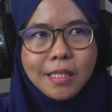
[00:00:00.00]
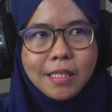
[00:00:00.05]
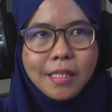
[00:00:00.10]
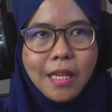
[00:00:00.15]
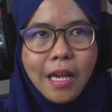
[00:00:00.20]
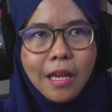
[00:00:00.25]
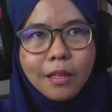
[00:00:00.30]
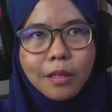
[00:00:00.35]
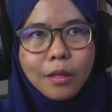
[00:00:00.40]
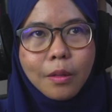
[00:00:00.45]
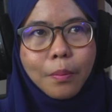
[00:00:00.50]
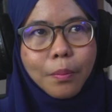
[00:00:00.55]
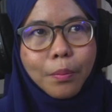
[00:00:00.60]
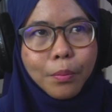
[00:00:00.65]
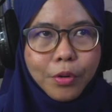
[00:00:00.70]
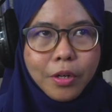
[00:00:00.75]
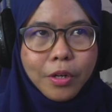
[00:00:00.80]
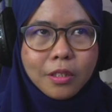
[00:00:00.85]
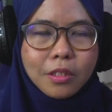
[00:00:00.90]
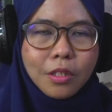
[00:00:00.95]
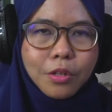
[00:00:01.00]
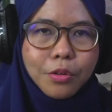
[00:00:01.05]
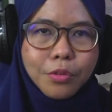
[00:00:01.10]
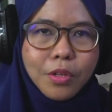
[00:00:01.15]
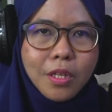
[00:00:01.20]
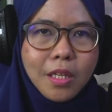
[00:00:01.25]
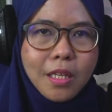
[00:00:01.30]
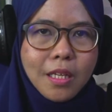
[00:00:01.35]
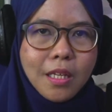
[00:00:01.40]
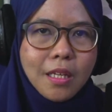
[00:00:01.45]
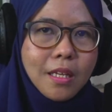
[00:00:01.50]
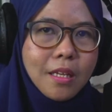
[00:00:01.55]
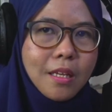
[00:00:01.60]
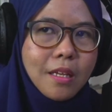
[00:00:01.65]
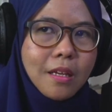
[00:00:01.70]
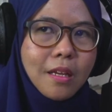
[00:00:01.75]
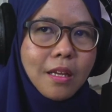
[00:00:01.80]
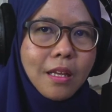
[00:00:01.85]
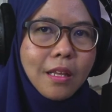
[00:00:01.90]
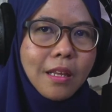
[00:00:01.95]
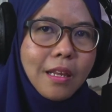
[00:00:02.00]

celebratory